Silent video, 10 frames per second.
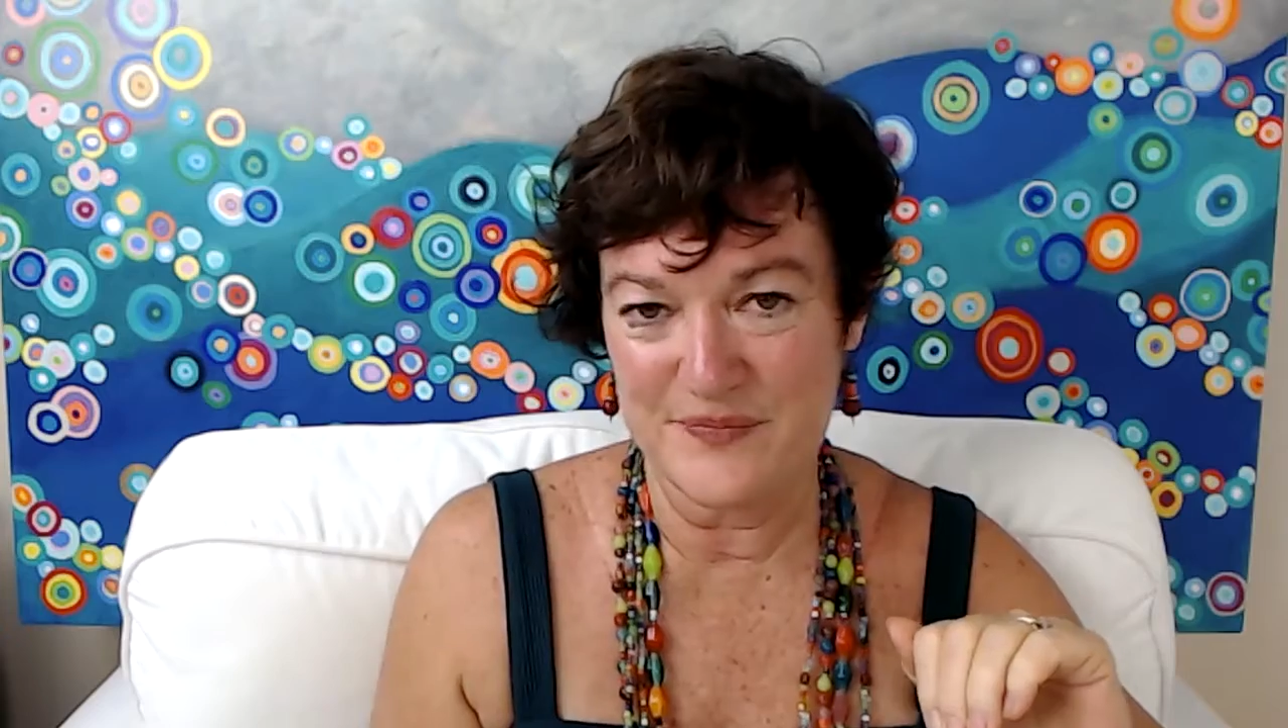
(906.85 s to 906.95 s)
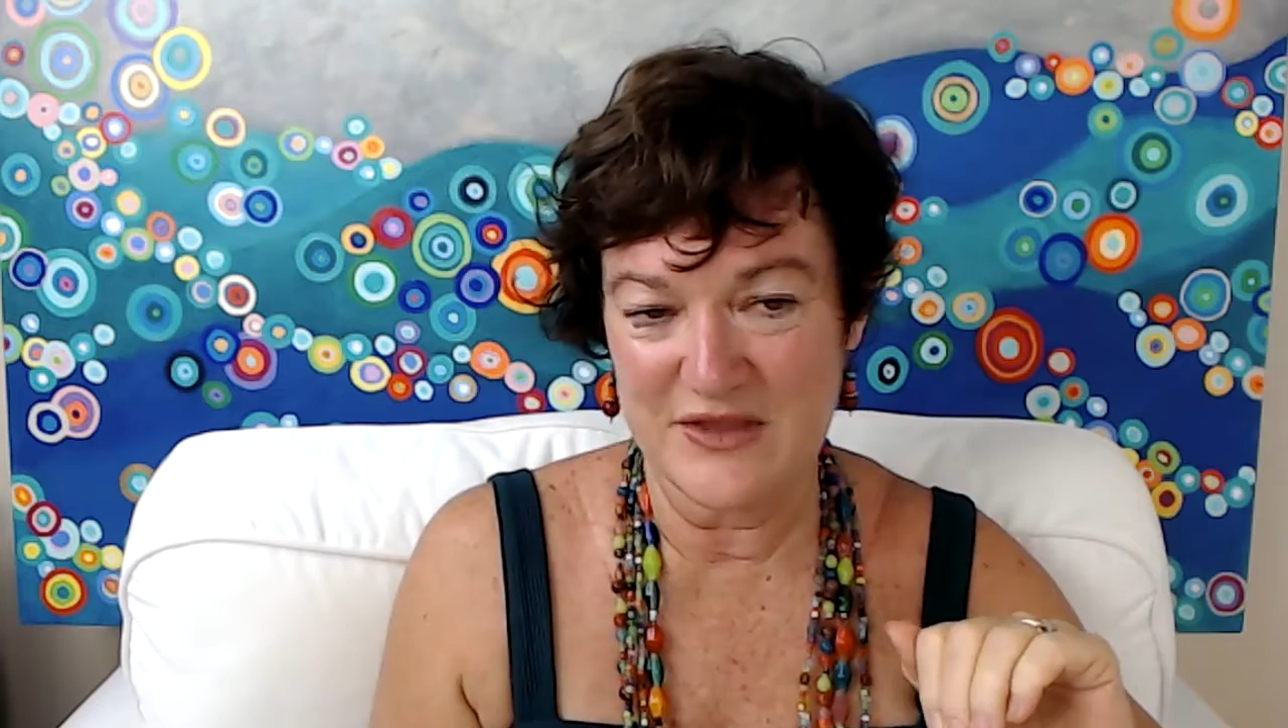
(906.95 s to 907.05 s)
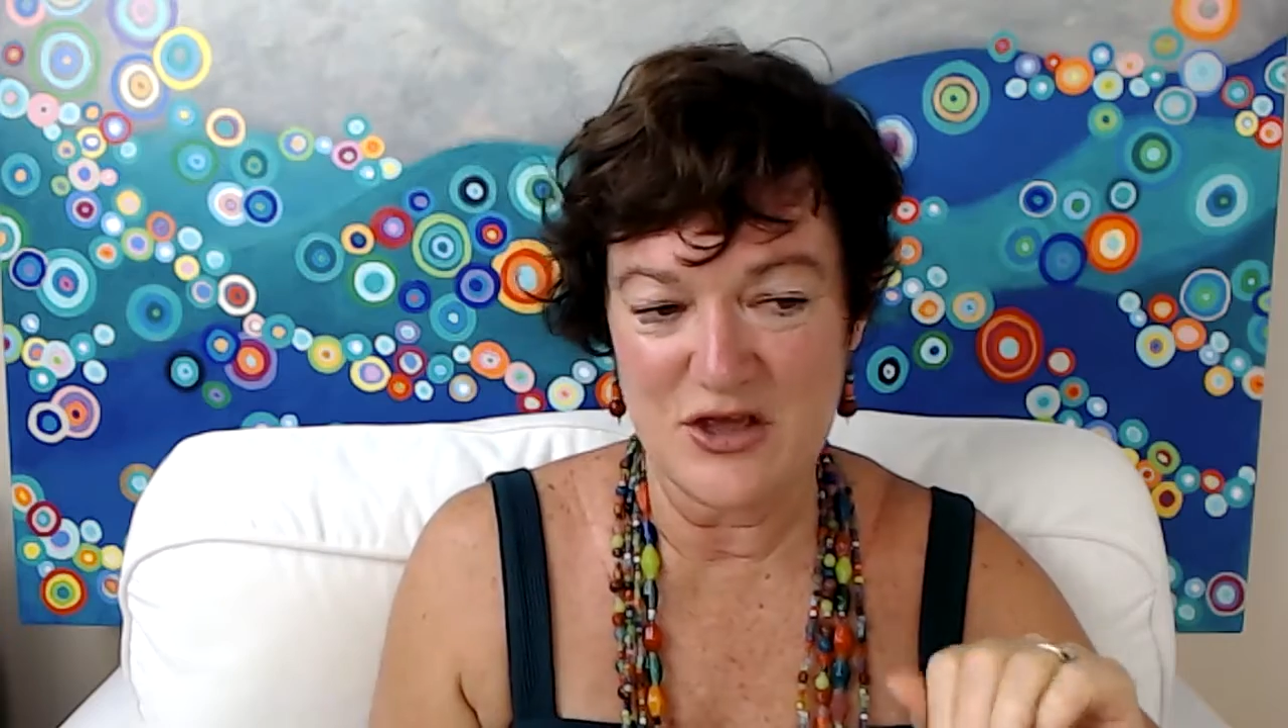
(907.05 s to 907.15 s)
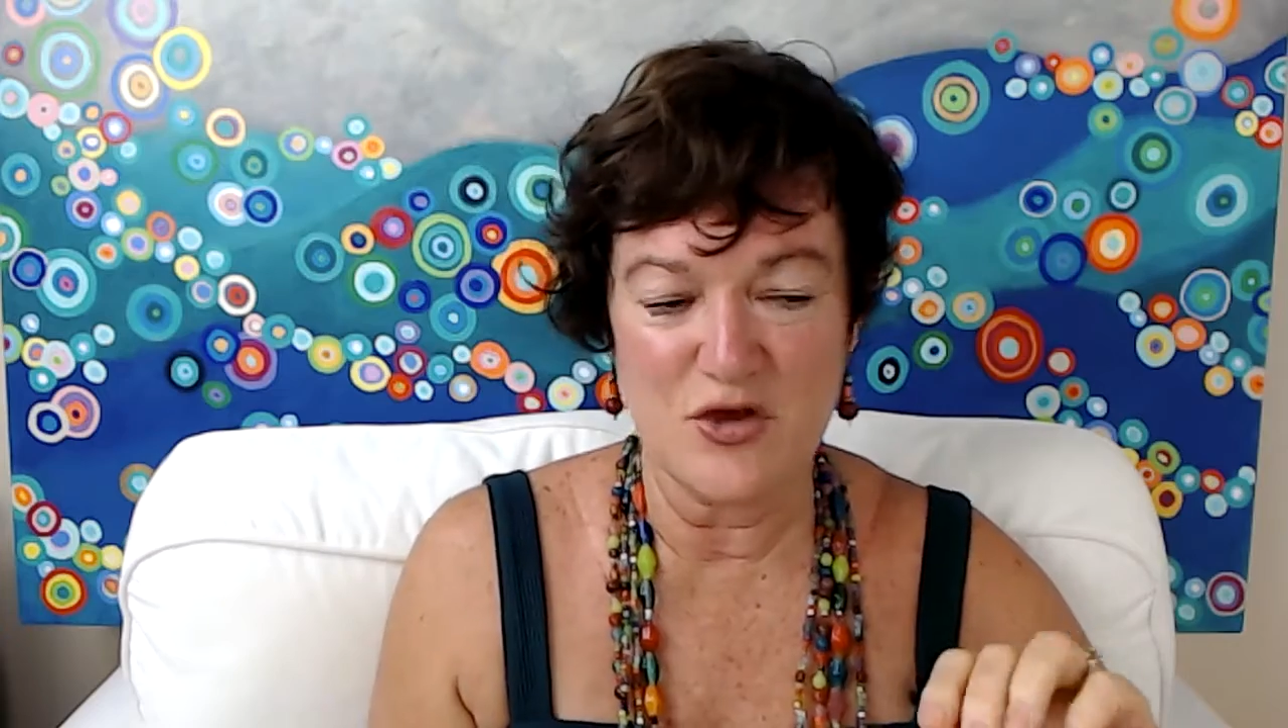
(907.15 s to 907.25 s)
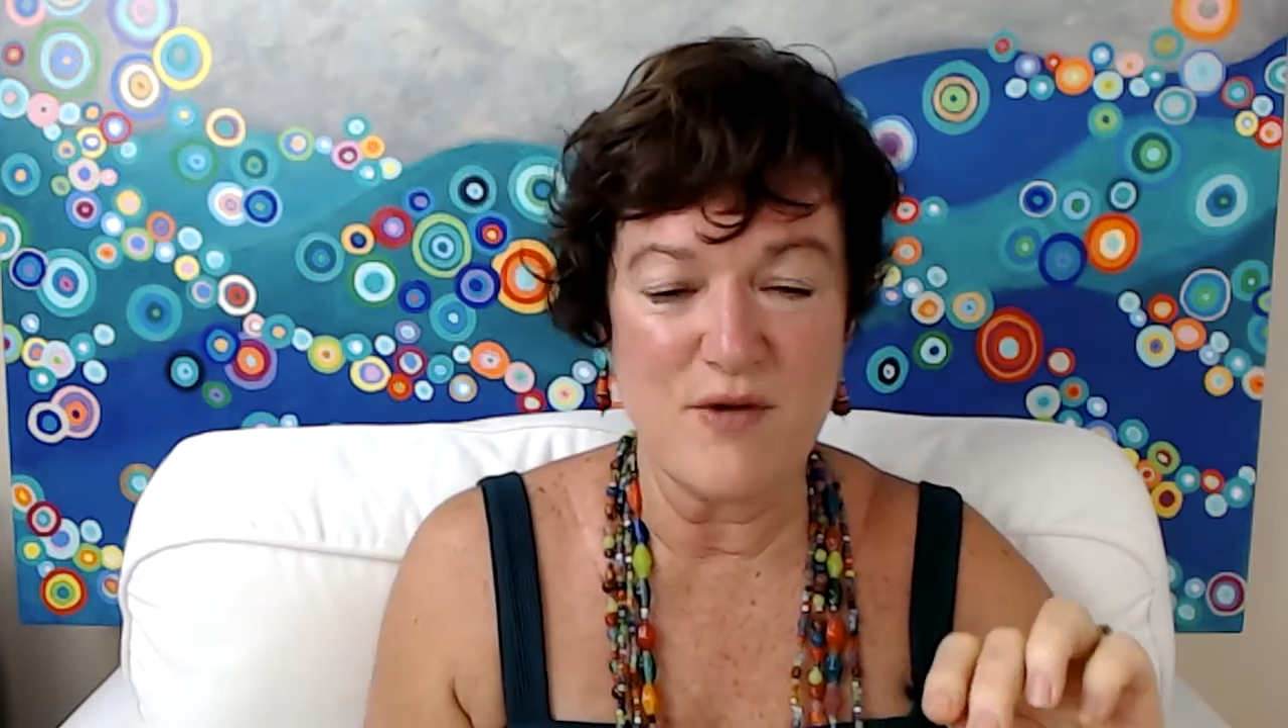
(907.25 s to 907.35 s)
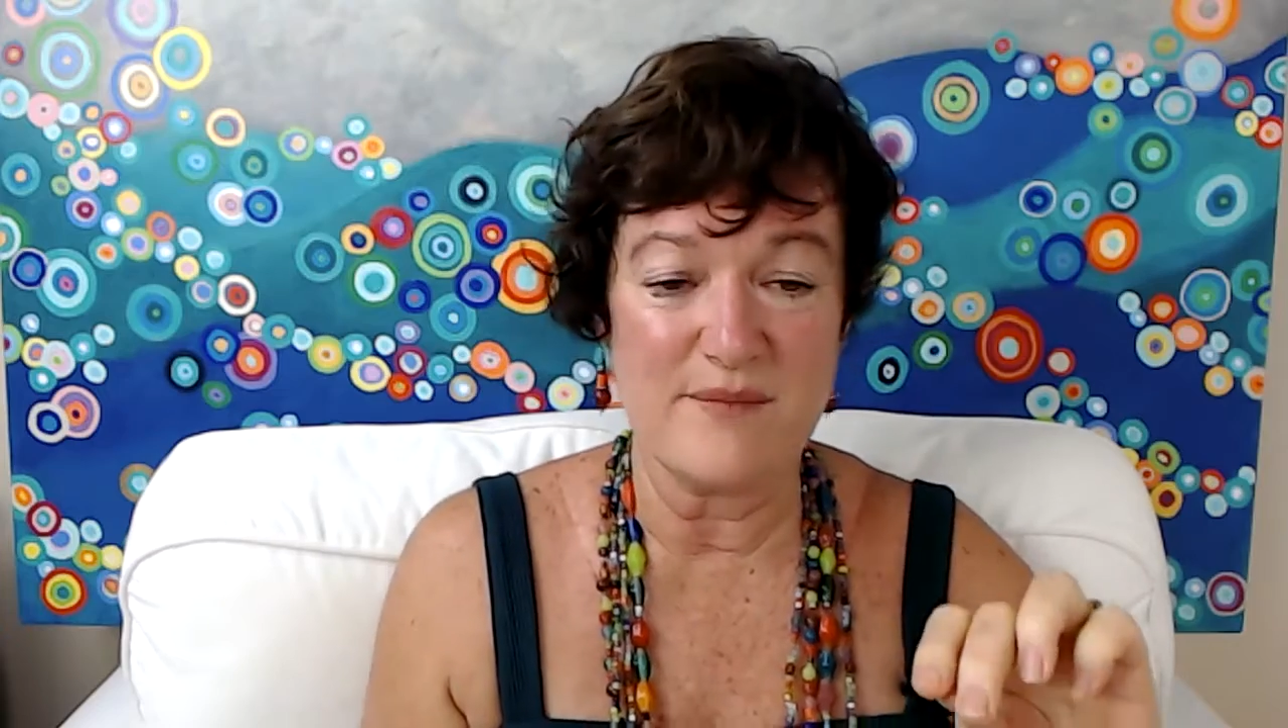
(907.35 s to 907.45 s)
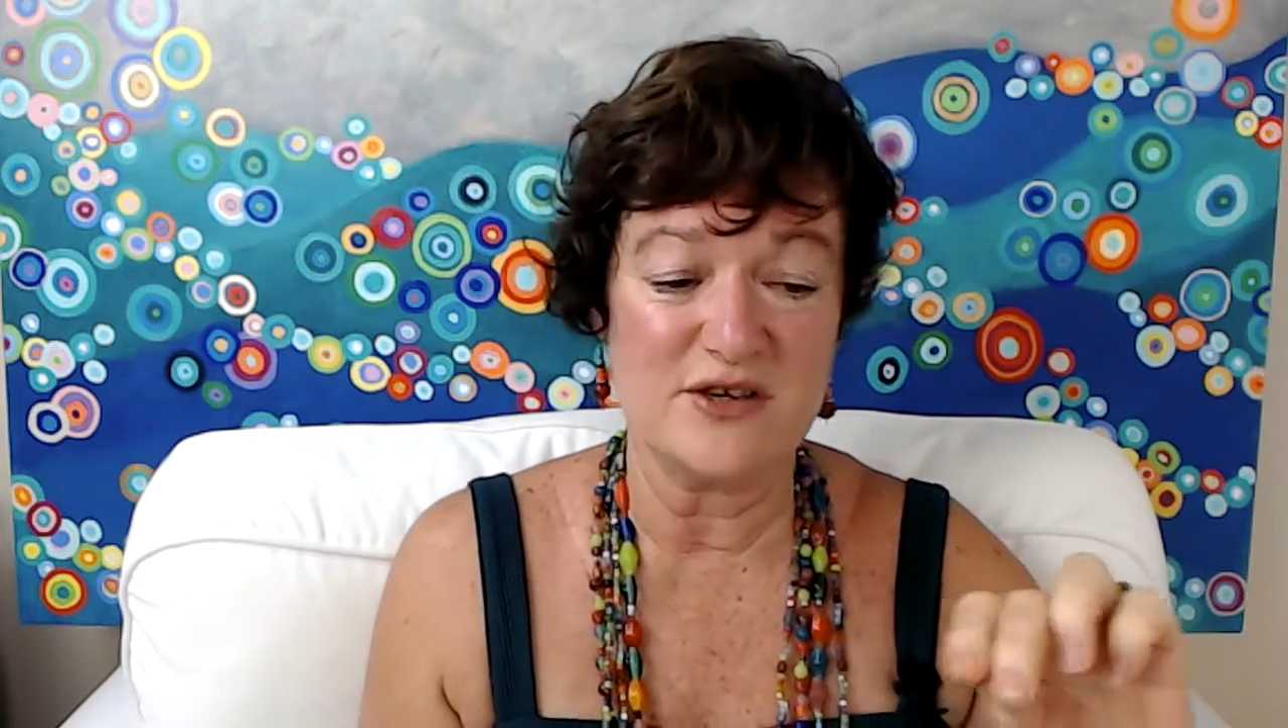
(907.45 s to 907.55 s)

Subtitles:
that you might be